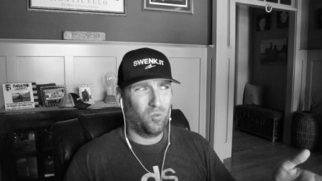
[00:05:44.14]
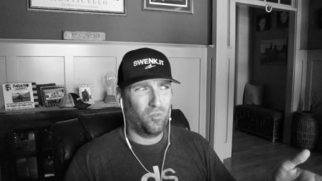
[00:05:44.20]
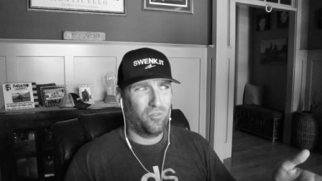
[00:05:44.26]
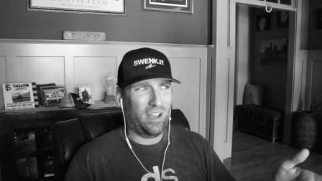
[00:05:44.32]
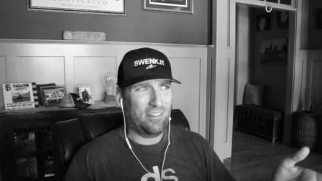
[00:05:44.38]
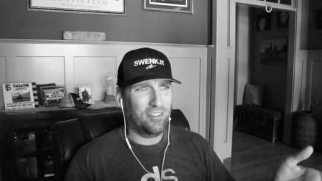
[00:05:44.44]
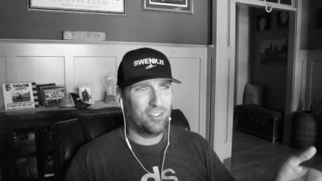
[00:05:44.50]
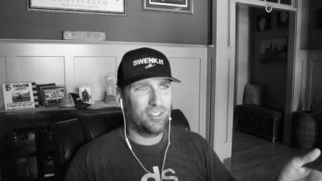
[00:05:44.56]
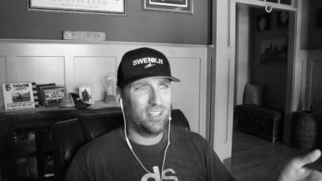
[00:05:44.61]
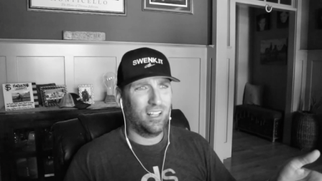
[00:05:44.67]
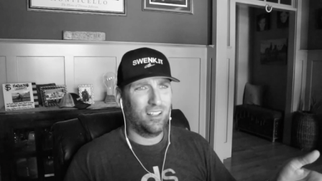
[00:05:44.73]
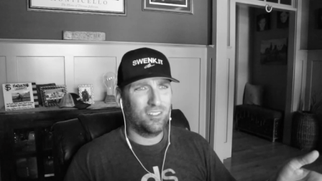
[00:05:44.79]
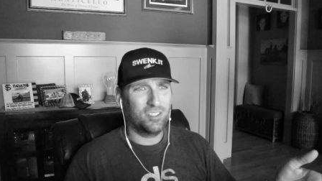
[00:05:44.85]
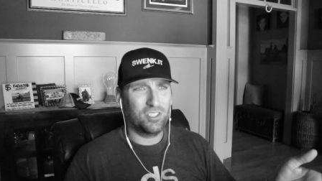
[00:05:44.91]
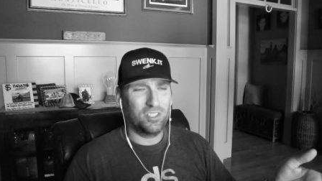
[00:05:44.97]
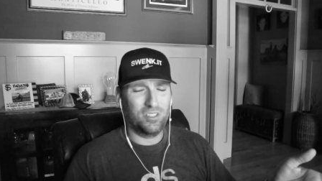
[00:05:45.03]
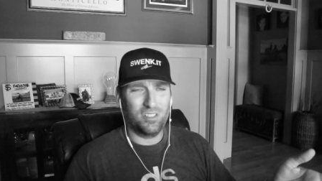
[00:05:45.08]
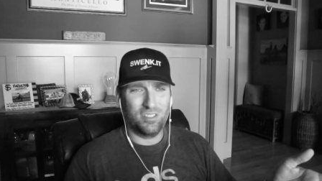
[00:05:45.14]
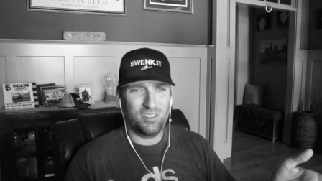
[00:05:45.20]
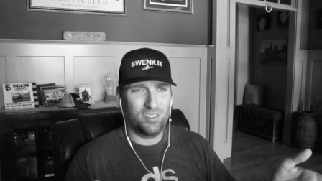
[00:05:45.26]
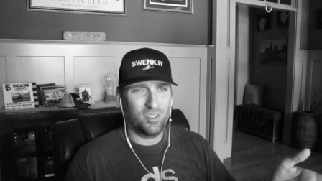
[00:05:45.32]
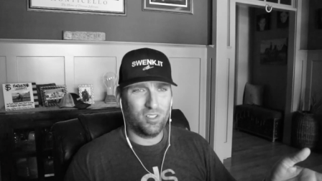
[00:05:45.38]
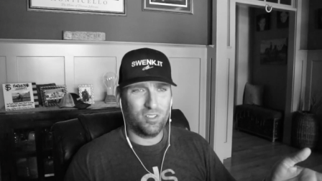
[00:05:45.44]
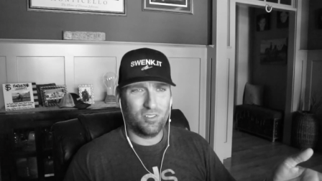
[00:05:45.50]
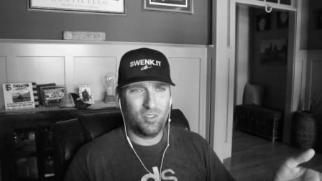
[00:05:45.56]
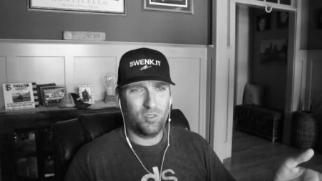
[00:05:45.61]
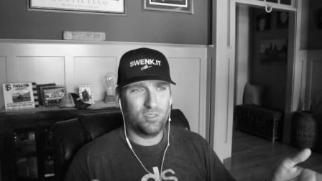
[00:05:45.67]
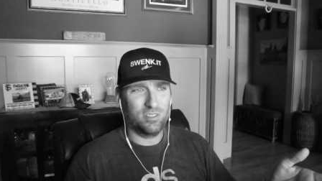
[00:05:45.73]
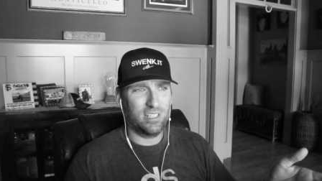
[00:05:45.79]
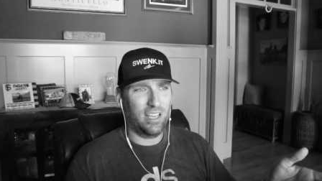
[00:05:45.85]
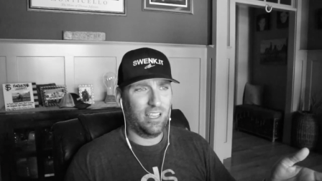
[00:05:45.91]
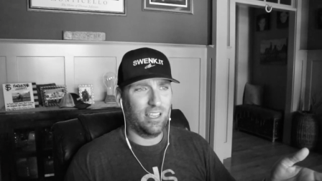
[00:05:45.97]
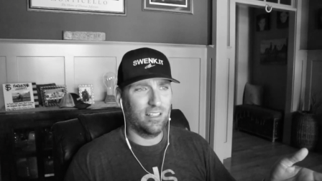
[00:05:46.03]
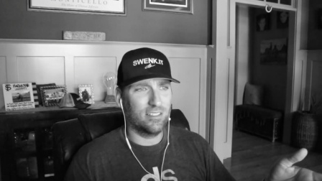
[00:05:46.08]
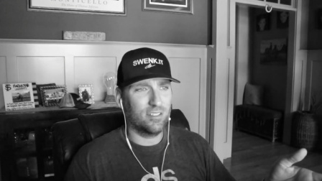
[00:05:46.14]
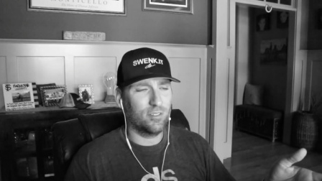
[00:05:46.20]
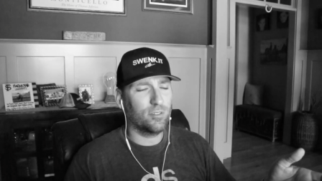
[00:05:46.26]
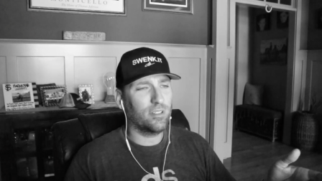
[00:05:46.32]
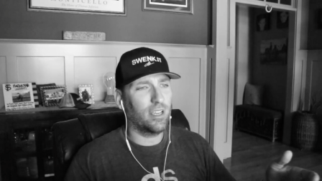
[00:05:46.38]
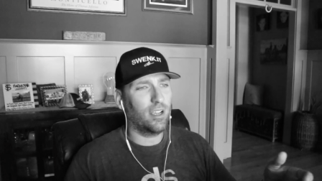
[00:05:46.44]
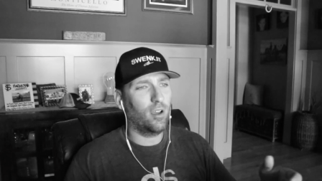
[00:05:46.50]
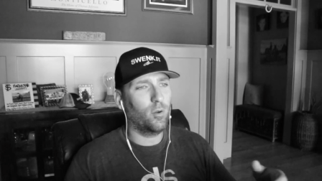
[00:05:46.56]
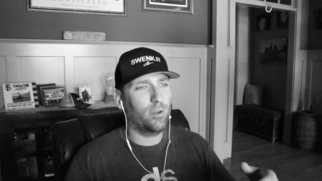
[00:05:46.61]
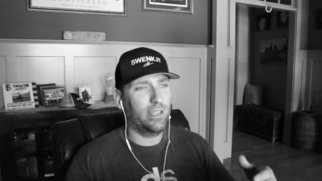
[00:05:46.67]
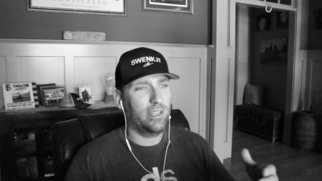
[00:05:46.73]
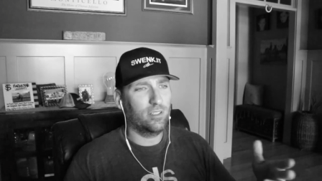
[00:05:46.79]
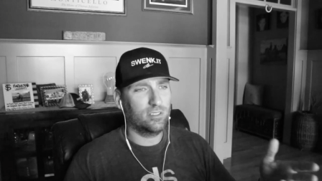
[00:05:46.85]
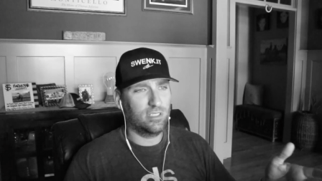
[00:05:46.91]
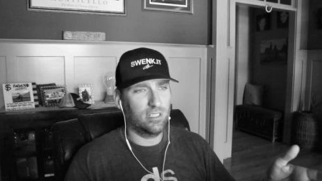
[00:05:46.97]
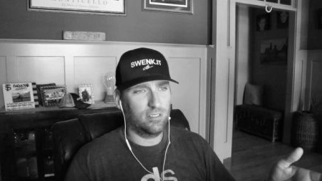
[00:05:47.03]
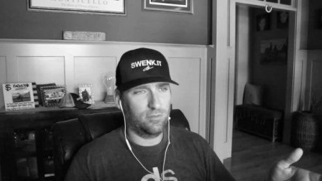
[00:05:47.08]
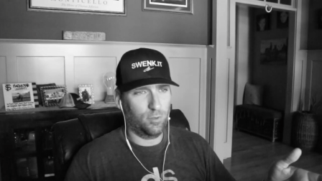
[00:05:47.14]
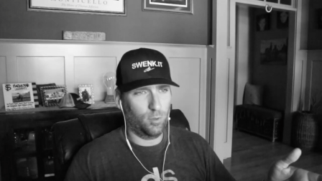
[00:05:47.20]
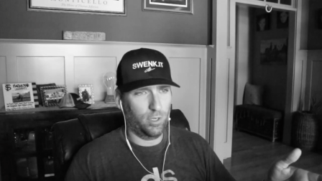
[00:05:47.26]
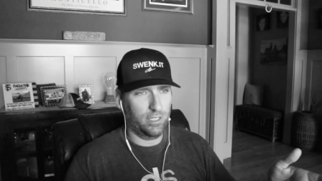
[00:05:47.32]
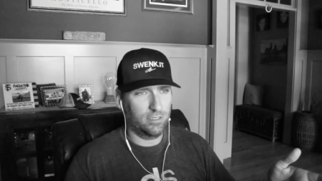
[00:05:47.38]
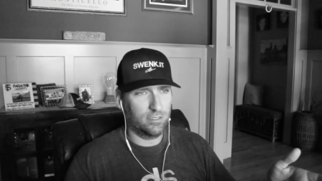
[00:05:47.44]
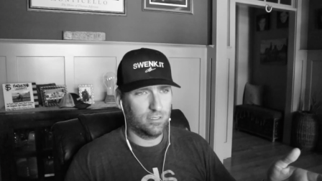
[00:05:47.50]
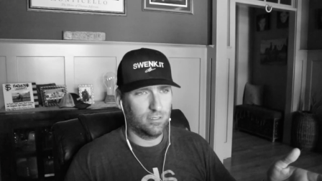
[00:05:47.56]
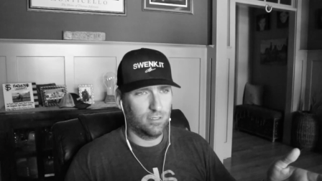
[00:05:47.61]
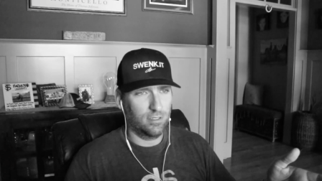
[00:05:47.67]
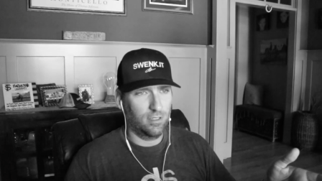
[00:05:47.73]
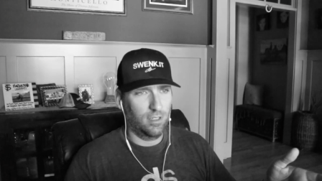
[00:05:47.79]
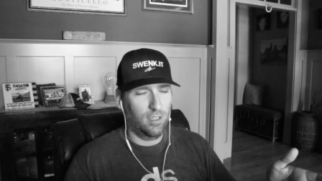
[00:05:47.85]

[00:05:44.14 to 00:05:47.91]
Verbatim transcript: $500? You took two seconds. And it was like, oh, here's the invoice.